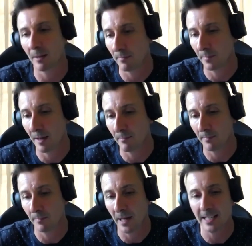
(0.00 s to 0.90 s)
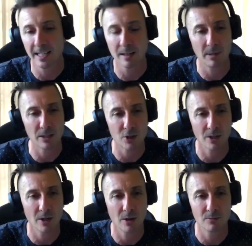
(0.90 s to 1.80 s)
They're painting a picture
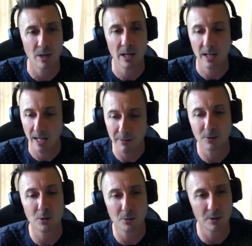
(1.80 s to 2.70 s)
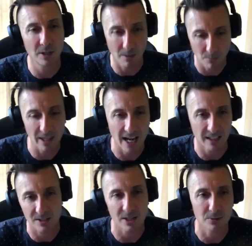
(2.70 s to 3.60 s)
of, if you come with our
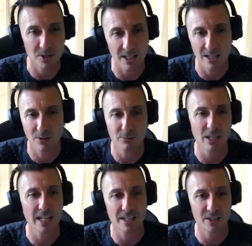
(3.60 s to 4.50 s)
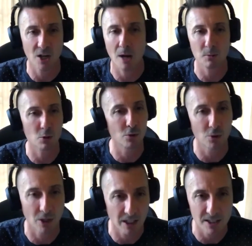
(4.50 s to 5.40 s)
consultancy in 3 years' time, your
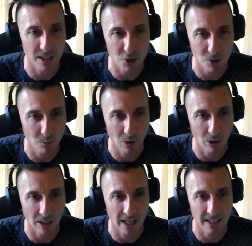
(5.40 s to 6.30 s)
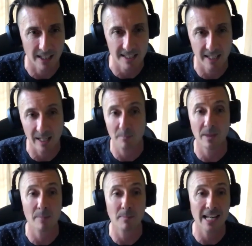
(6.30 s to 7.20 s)
organization will look like this. And
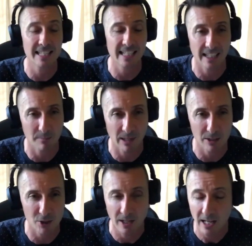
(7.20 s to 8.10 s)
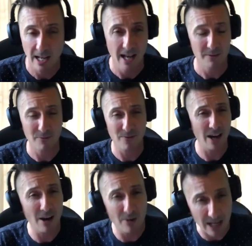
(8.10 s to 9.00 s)
they're painting that picture.
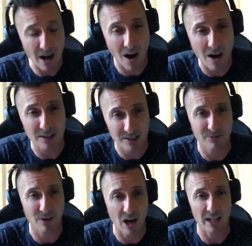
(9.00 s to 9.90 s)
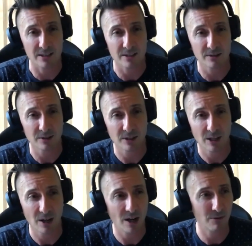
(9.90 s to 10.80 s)
Very hard to find
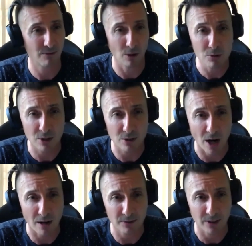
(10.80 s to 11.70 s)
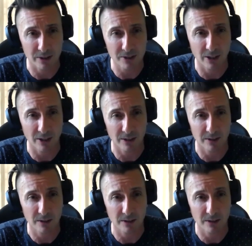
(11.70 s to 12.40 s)
a photograph that's gonna